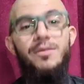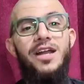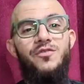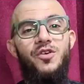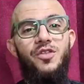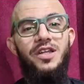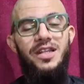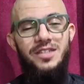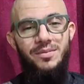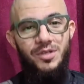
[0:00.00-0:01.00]
but if you
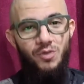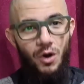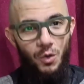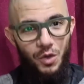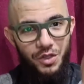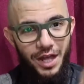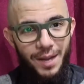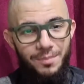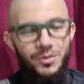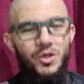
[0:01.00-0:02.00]
think there's something wrong with
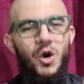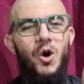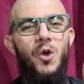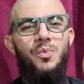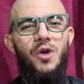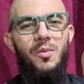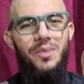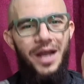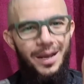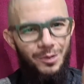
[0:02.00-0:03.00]
them, no
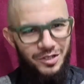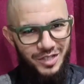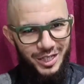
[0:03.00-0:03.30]
problemo,